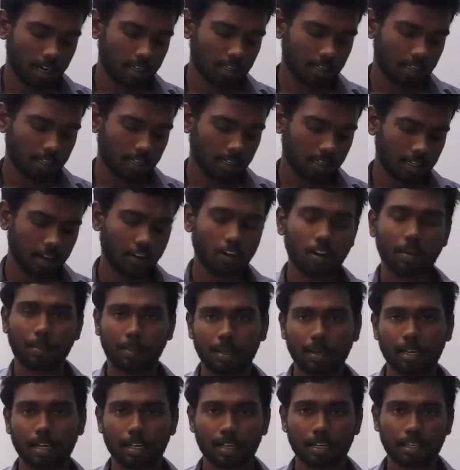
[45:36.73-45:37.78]
developing
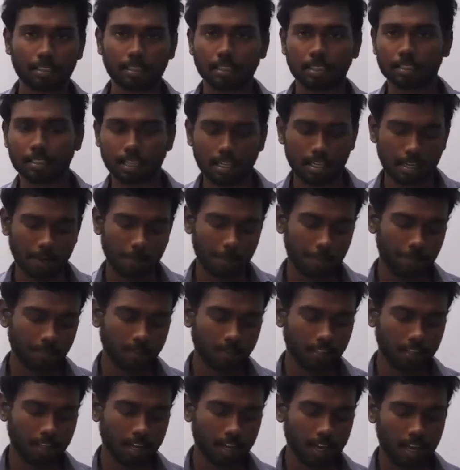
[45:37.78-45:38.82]
countries is that
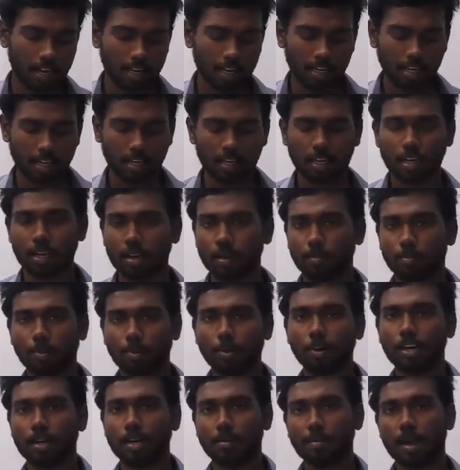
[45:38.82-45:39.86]
they are poor
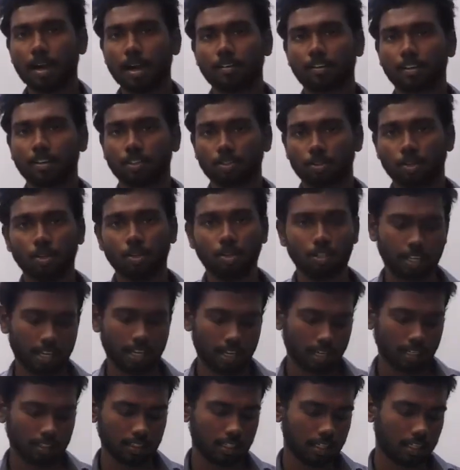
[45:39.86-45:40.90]
and backward. So they are
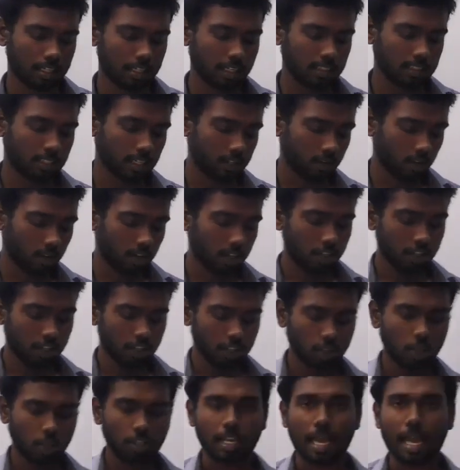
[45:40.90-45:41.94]
considered as that one.
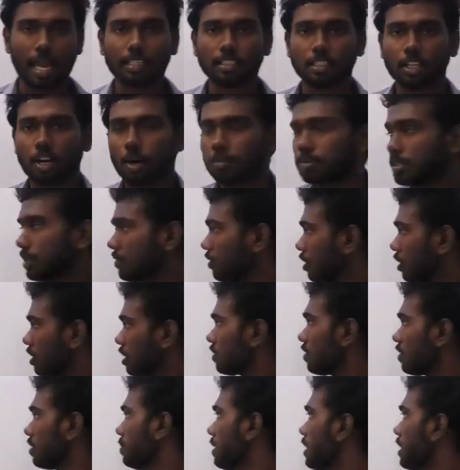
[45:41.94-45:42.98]
So the answer option for this will
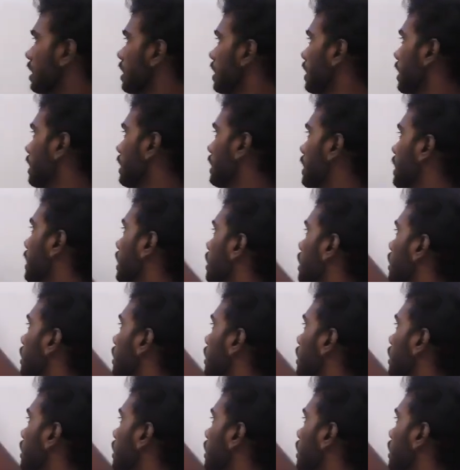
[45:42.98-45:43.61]
be A.